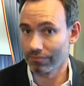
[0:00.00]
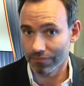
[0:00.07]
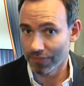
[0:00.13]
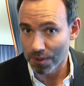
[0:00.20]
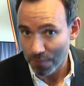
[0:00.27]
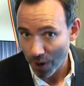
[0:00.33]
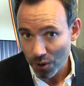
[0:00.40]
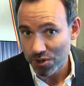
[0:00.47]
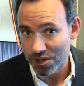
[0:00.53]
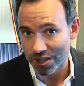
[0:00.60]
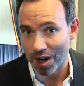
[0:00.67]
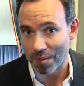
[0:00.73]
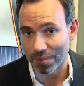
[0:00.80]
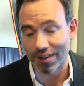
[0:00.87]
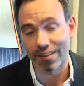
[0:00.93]
composed an
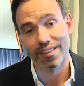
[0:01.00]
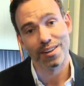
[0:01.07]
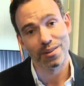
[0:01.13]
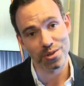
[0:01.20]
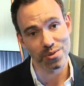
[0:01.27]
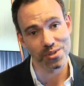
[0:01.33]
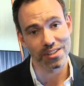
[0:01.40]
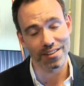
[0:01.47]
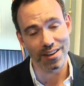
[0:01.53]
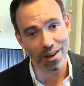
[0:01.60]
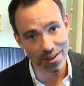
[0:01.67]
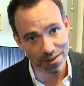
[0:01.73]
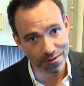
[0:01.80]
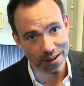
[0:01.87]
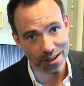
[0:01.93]
opera, which was at the
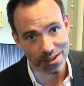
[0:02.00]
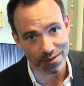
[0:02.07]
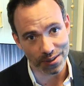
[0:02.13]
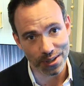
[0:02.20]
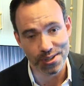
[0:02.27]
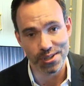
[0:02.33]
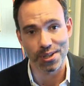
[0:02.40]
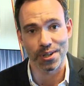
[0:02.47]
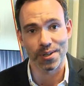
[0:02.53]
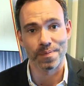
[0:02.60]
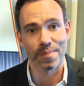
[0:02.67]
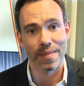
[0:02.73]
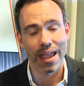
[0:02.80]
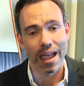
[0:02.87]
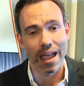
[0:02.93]
Holland Festival this year.
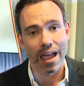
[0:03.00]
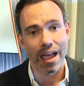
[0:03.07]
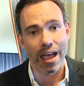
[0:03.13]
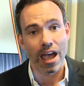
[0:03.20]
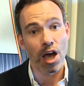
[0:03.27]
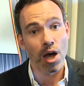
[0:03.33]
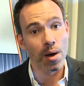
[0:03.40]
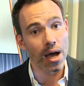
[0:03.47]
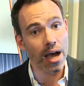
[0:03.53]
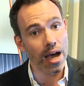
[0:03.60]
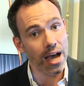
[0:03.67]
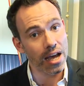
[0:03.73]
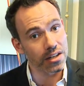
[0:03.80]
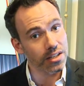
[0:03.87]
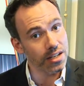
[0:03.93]

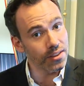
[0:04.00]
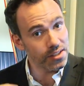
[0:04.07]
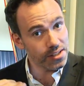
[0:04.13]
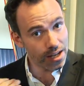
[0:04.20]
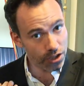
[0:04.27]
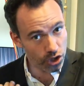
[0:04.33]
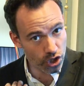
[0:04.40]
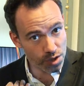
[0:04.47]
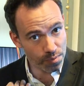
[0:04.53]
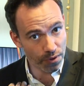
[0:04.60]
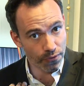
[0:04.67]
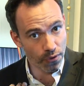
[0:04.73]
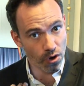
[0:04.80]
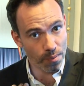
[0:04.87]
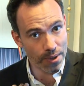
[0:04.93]
And in the Set, she's
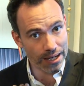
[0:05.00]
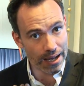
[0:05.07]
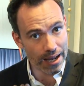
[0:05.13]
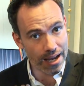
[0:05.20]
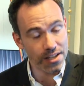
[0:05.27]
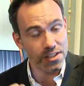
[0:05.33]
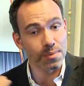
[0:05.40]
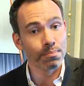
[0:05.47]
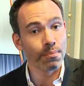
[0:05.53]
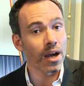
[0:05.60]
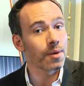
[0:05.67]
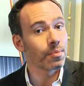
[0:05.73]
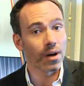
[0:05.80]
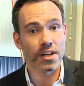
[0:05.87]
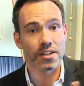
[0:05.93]
performing as
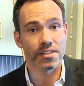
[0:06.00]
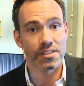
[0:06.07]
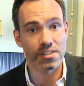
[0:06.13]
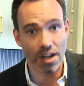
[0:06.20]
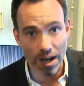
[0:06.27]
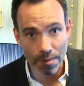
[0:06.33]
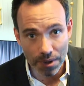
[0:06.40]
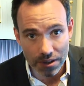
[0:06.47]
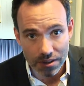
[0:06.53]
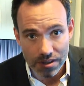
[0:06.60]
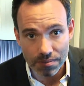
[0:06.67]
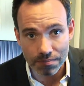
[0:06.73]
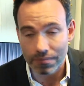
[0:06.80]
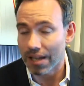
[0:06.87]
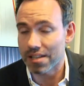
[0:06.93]
My Brightest
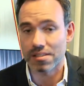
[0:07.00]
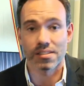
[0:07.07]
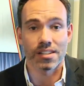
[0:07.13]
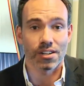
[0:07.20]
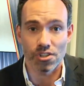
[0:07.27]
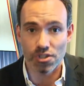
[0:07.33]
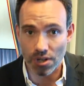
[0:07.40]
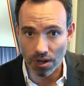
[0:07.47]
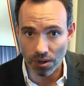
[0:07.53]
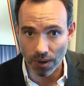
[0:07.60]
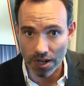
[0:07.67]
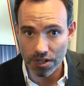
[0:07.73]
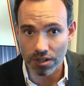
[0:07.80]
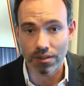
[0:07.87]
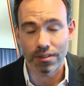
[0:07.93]
Diamond, as a
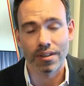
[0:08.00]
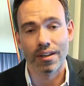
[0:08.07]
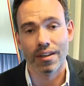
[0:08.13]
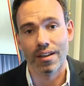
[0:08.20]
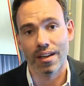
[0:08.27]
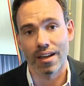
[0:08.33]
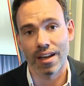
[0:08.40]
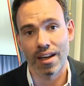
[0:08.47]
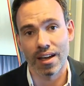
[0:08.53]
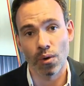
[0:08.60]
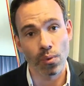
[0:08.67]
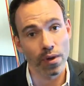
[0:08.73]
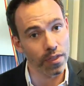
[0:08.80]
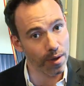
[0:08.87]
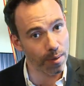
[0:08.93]
singer-songwriter,
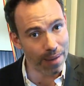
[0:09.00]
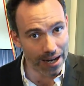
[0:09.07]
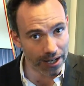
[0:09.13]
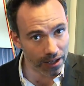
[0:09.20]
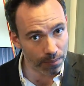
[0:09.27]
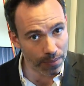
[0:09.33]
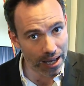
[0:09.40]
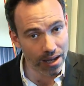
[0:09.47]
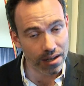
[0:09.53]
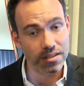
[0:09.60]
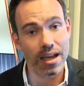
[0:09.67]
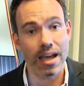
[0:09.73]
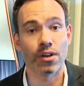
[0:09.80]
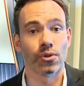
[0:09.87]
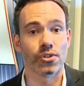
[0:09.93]
with a backing band
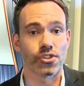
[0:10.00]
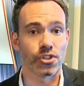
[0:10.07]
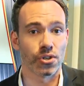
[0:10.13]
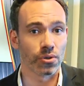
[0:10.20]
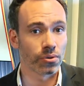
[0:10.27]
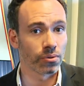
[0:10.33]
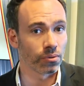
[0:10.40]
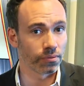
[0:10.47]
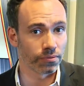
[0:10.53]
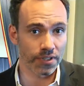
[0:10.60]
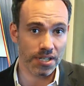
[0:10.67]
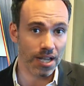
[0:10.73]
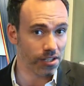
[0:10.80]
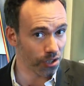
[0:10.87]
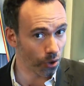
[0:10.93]
and also
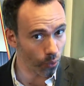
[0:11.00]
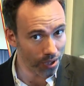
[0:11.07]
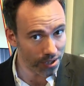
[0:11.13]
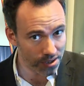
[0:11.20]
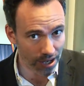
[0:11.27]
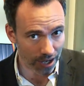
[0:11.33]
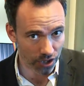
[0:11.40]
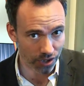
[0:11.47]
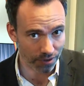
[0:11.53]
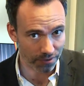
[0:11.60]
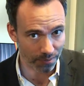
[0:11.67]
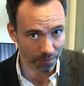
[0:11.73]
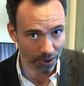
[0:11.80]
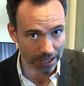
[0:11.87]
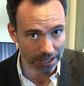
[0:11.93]
Fantastic Wind Section
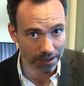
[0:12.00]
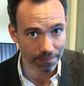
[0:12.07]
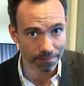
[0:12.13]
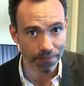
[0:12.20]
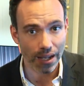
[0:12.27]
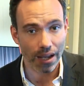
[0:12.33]
from Berlin.